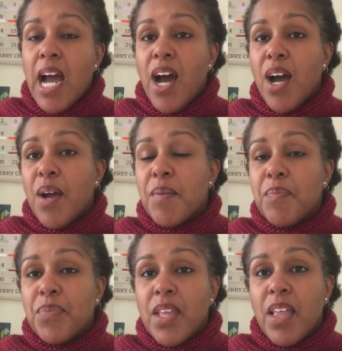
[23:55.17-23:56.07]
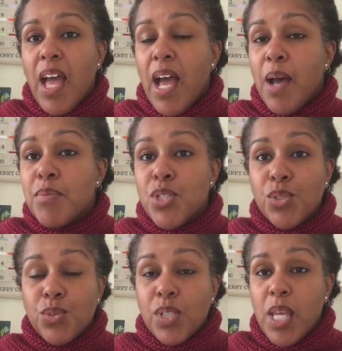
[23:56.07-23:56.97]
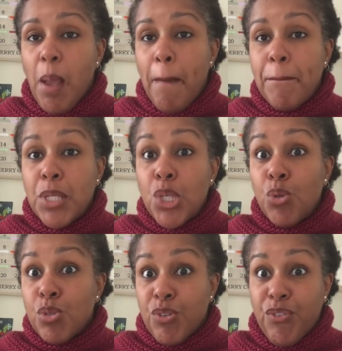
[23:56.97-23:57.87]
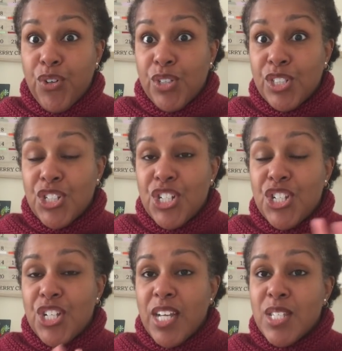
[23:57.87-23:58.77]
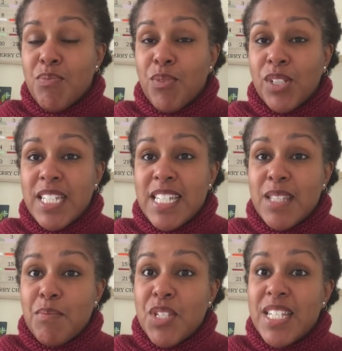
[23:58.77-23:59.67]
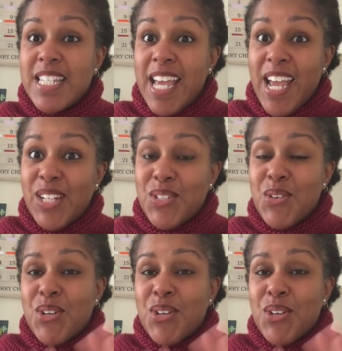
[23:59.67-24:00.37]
Um, absolutely beautiful. She just released them today, so